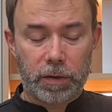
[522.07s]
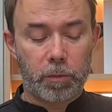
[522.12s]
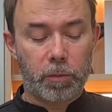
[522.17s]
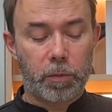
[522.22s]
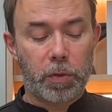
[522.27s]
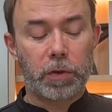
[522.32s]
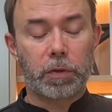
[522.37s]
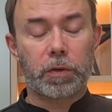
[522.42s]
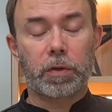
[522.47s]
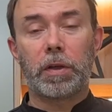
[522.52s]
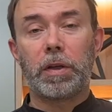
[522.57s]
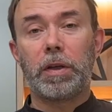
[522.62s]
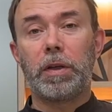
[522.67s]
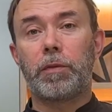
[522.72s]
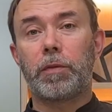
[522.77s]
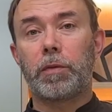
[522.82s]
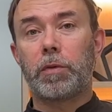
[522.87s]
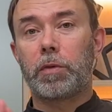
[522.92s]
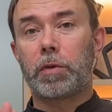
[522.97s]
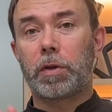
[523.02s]
But
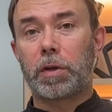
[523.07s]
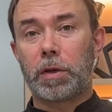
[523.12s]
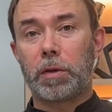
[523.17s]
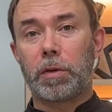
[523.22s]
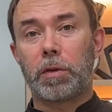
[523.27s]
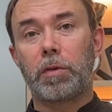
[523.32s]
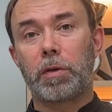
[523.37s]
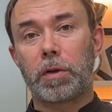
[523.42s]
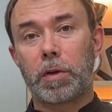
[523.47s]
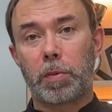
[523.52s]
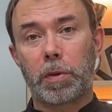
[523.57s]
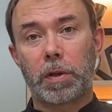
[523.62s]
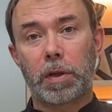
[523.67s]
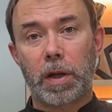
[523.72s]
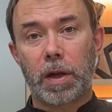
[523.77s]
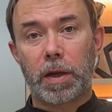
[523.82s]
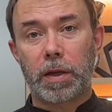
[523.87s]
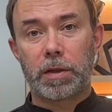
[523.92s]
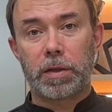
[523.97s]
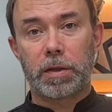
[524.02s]
if you keep it
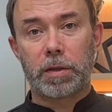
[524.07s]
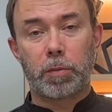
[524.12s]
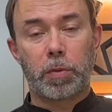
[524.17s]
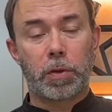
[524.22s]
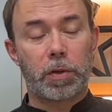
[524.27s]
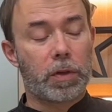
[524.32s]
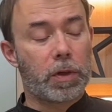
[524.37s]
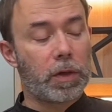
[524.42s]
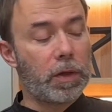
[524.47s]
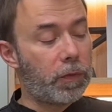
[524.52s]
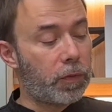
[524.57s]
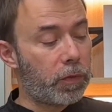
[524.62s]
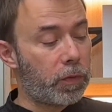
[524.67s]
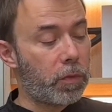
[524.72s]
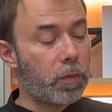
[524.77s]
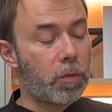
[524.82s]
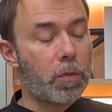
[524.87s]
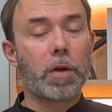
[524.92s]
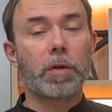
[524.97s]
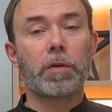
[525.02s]
like this. But if you
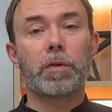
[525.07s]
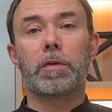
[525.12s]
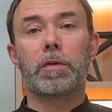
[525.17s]
want